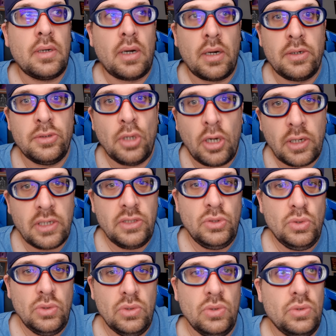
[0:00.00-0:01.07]
are doggy
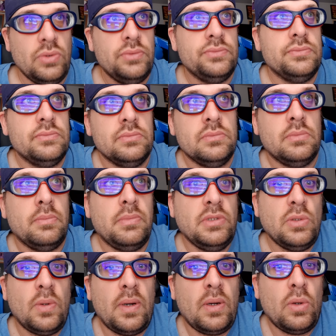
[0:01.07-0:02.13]
doo doo. You
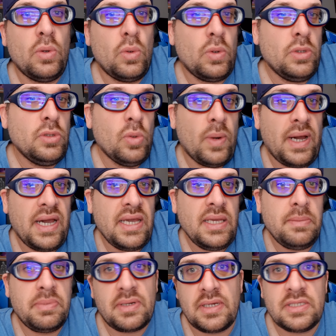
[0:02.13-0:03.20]
know why?
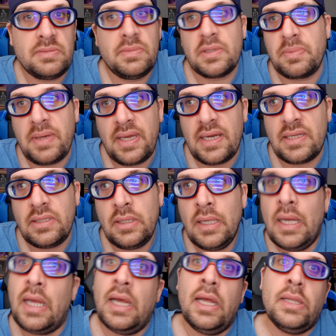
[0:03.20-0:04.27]
Because McMahon
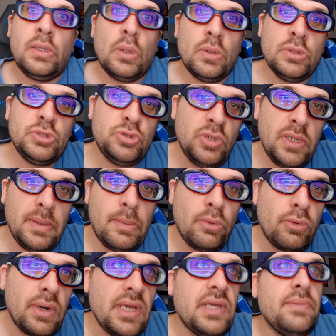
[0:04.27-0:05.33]
don't treat
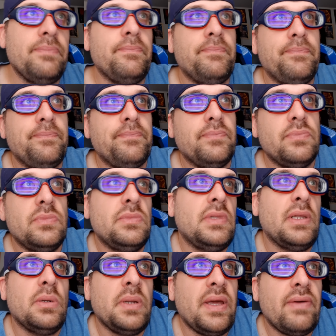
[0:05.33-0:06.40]
them right.
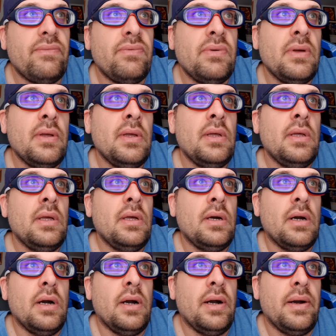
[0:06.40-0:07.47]
They don't have
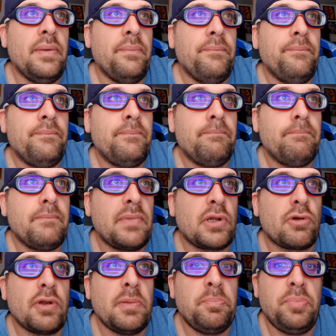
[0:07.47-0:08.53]
a
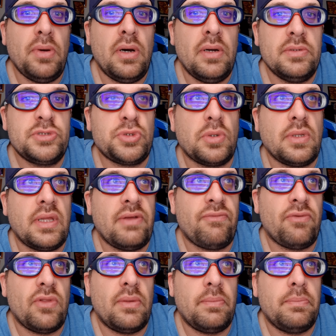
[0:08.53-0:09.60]
great storyline
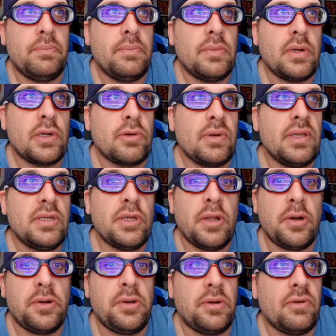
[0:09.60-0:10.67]
for them, a great
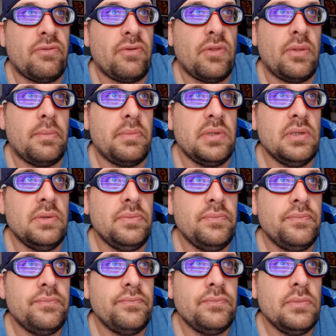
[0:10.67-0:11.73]
character for them, you know?
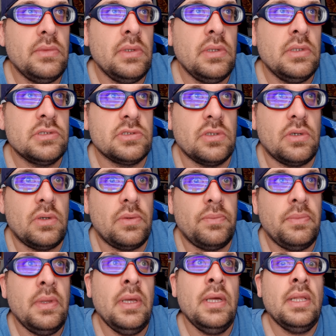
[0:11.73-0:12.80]
So,
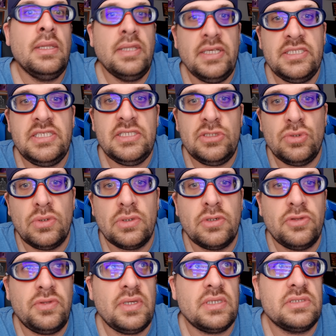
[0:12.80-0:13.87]
at least he's doing
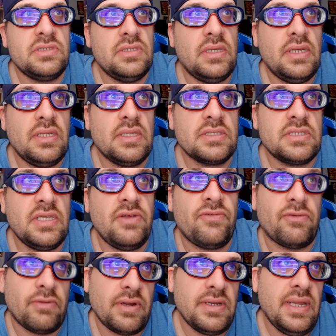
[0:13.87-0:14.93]
good things in NXT
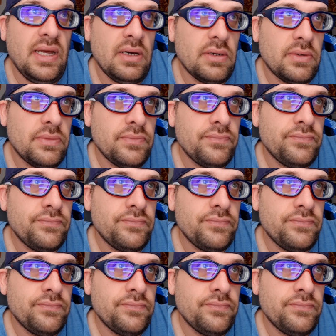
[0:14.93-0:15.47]
for right now.